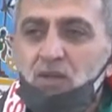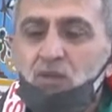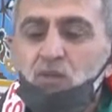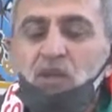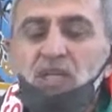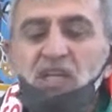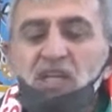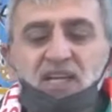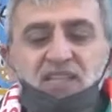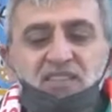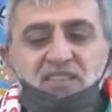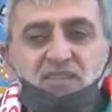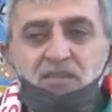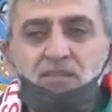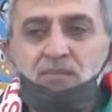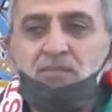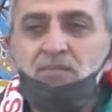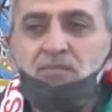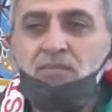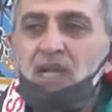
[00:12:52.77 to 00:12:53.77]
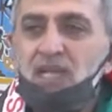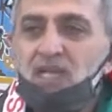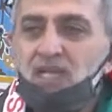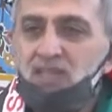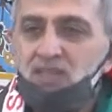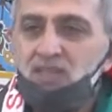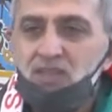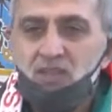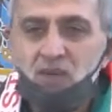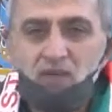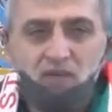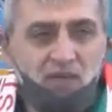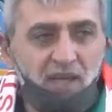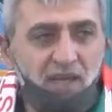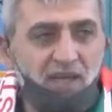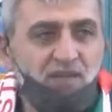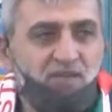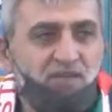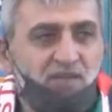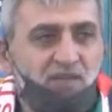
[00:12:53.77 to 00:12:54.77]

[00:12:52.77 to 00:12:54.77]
we lost millions of life